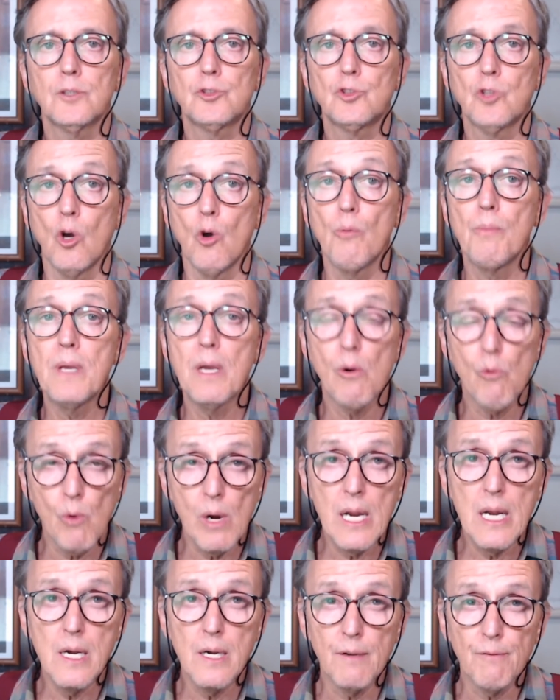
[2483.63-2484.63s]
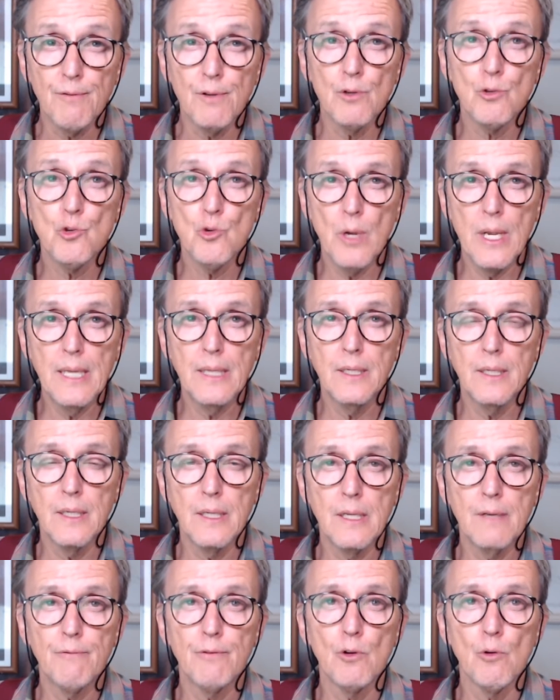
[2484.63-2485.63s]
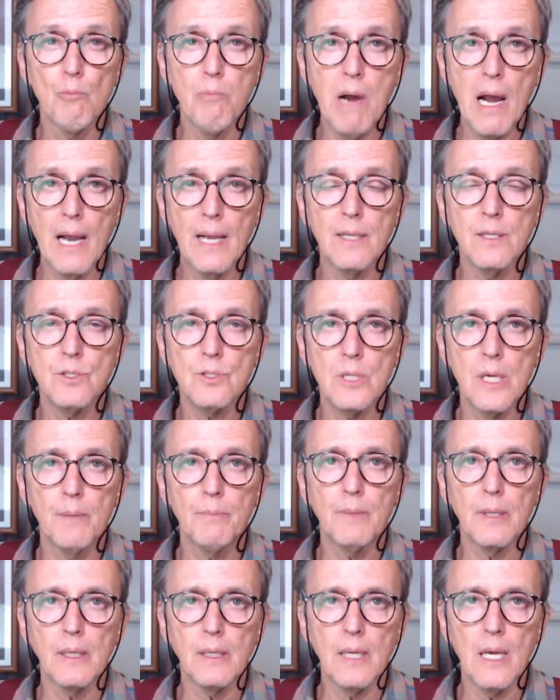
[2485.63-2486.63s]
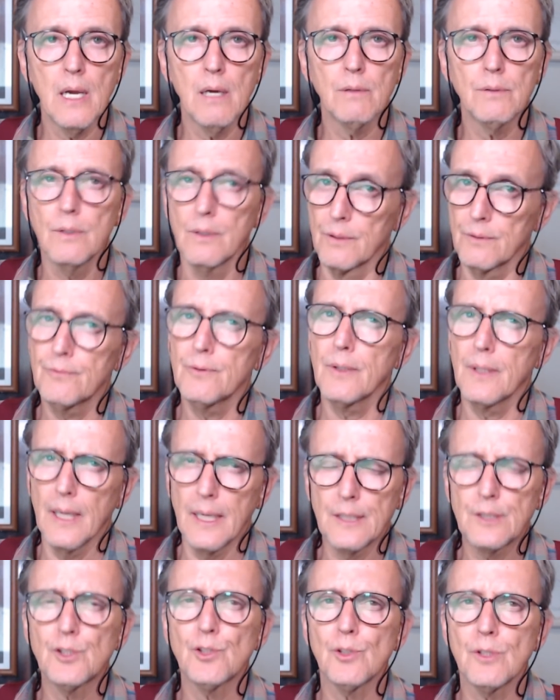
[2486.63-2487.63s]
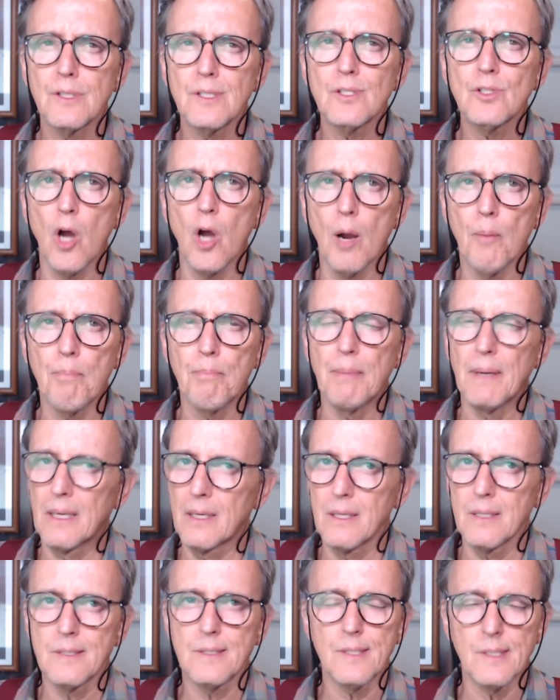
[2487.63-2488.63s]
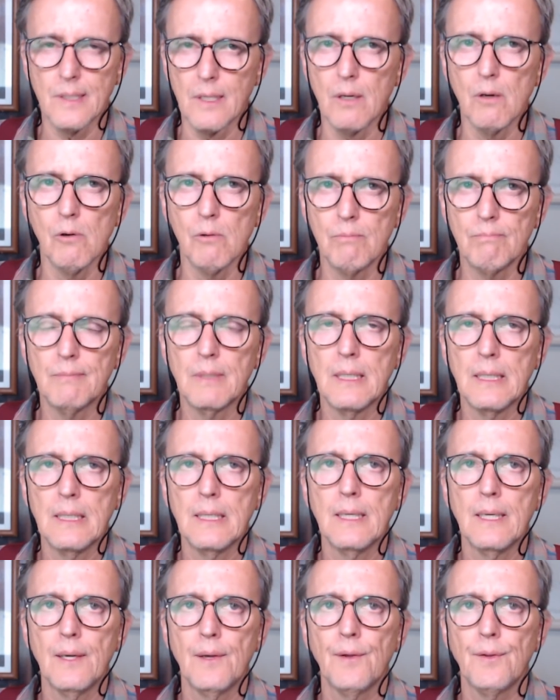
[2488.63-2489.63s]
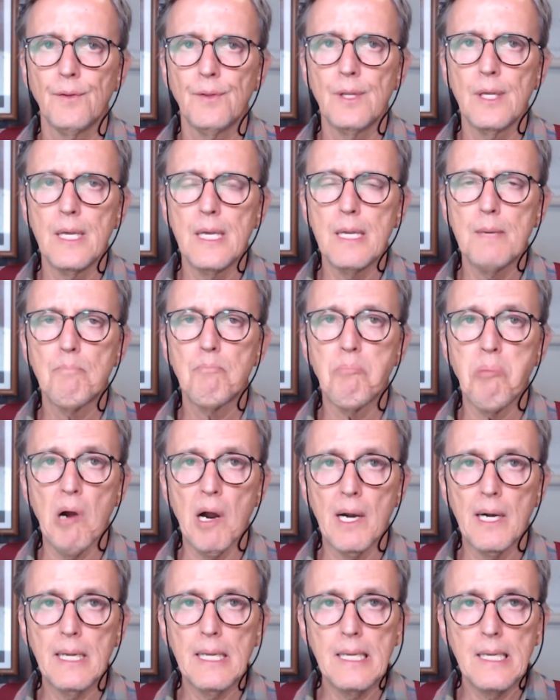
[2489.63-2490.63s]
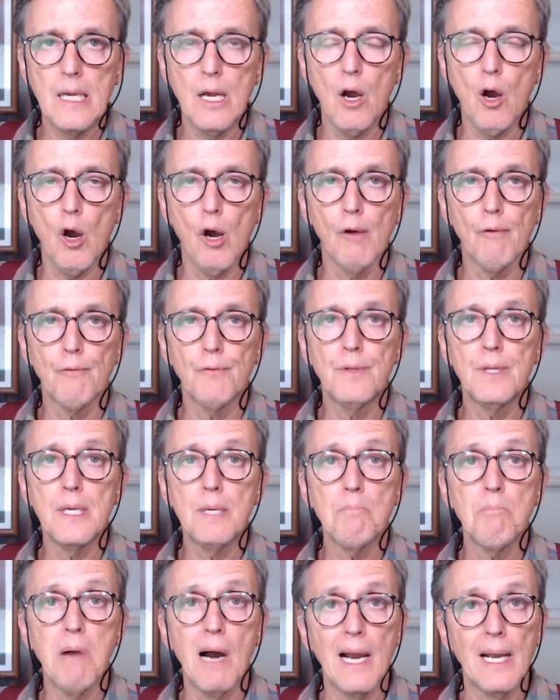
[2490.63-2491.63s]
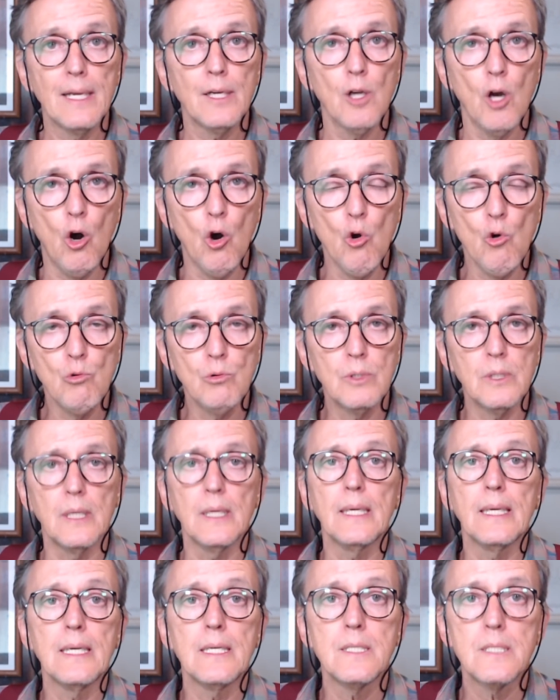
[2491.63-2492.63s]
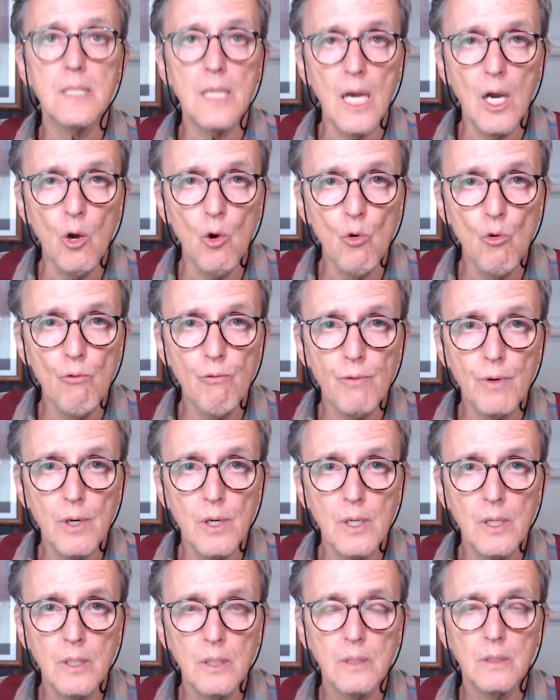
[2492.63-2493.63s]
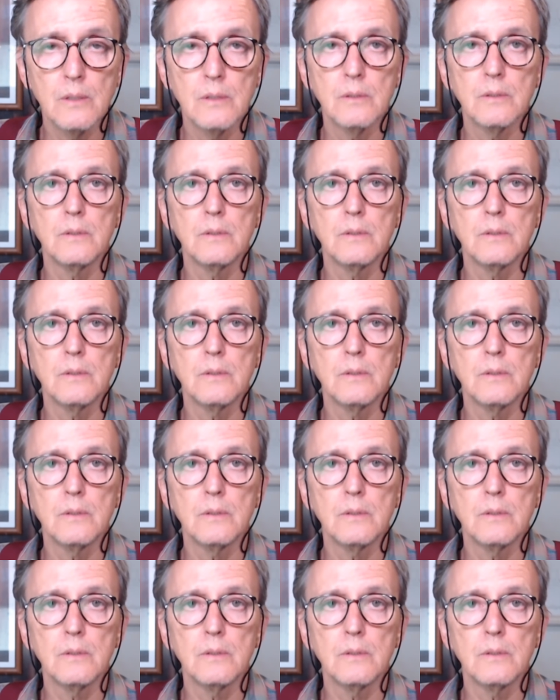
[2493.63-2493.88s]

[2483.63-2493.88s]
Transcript: So be aware if you're trading, if you're buying something now, don't forget your stop, because you know the party of the buy and hold, it's over.